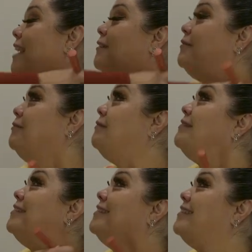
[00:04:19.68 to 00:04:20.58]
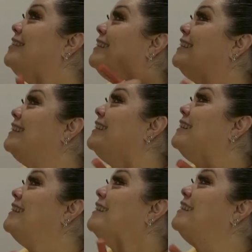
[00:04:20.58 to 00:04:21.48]
Yeah. She always has a really nice
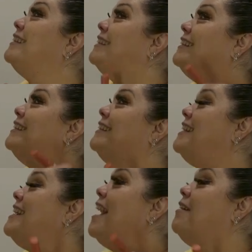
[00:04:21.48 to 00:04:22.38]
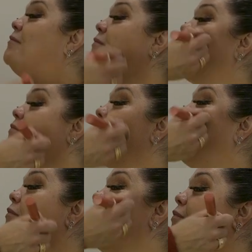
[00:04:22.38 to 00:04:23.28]
bouncy blow dry. Yeah.
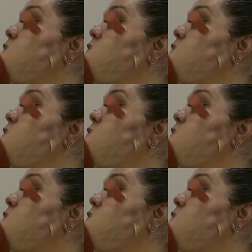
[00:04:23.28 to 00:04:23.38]
So she